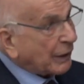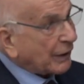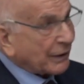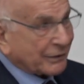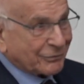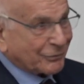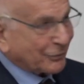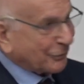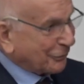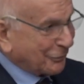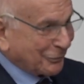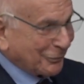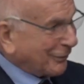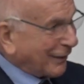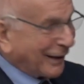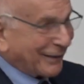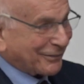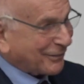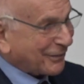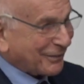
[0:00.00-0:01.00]
But
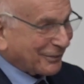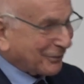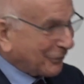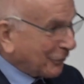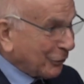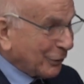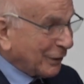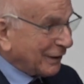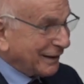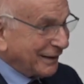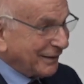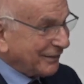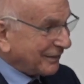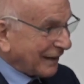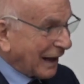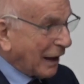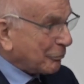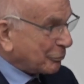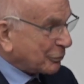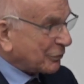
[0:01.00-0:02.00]
that certainly
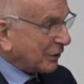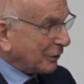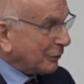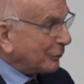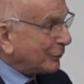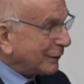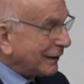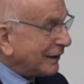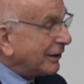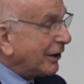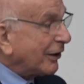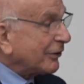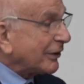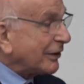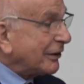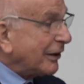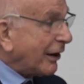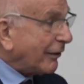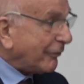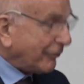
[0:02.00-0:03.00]
is absolutely
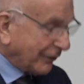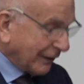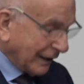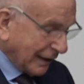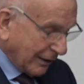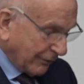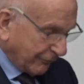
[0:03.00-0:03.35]
not enough